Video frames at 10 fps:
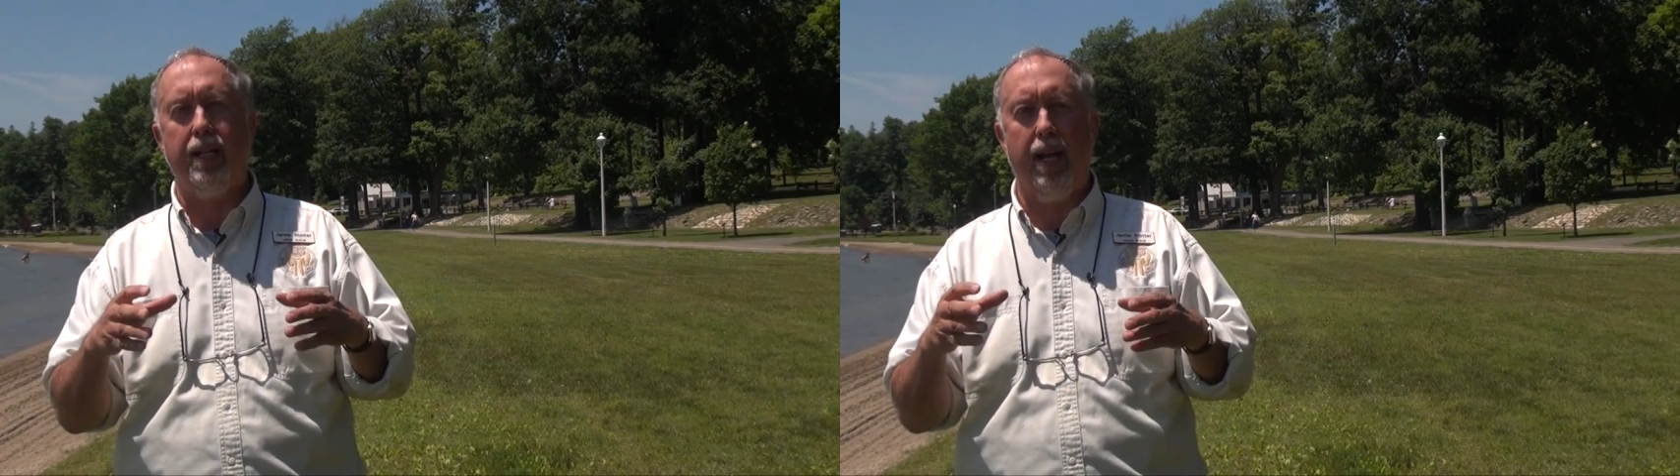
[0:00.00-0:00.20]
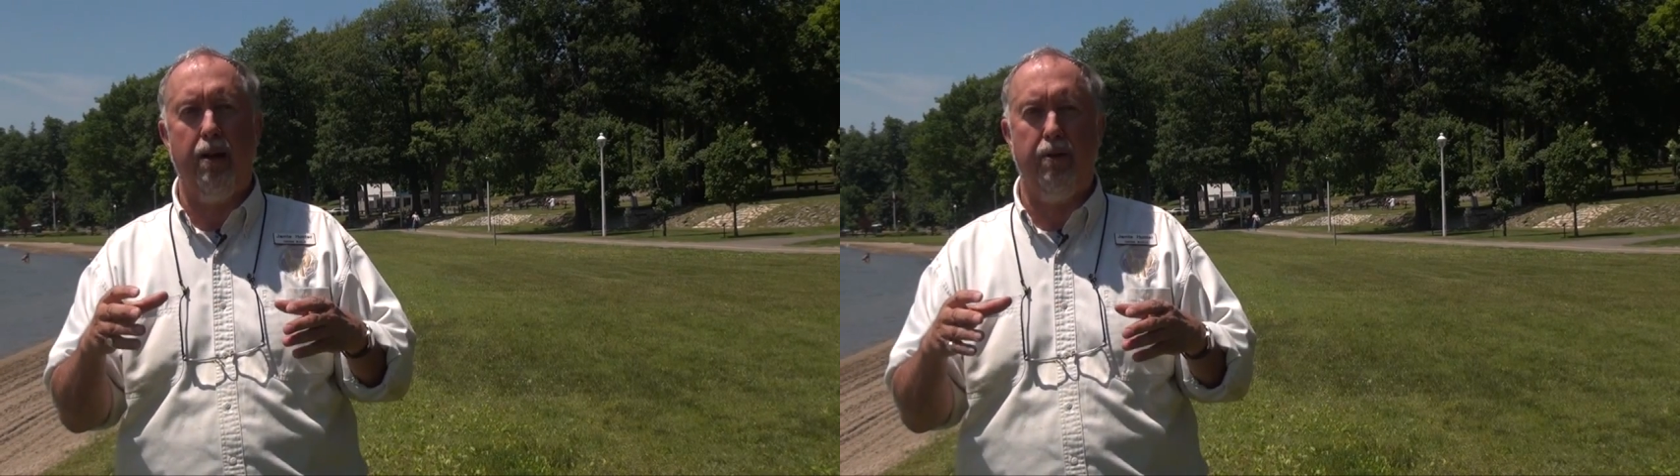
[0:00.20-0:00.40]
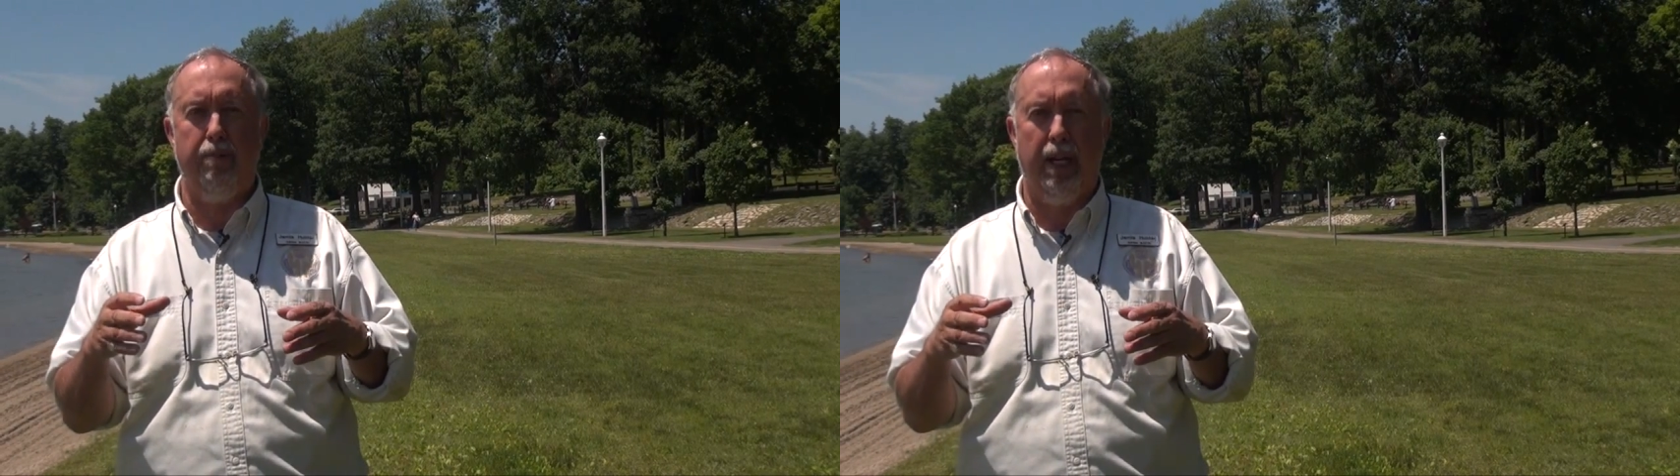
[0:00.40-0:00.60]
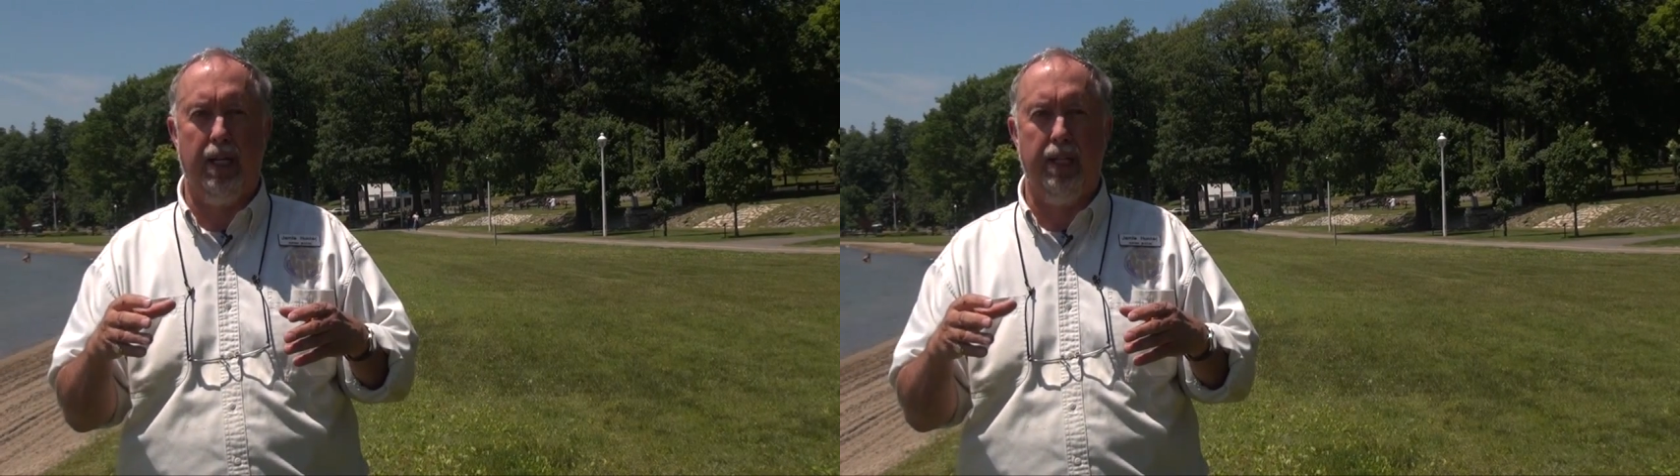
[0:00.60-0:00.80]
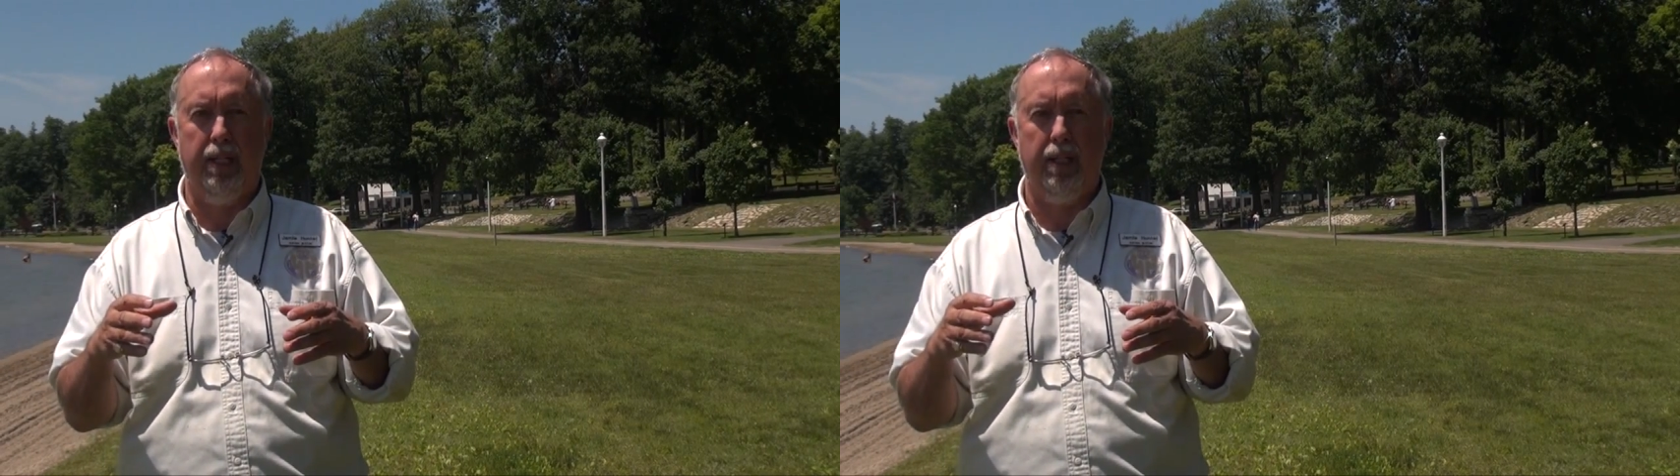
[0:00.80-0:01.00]
town of
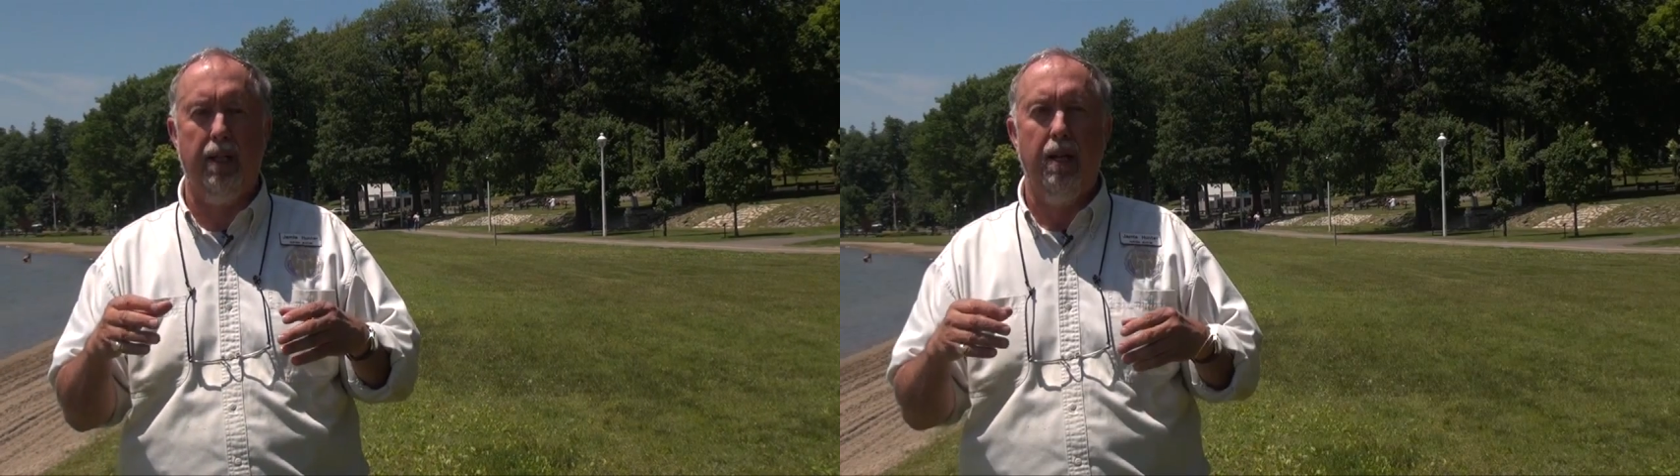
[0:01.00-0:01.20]
Midland.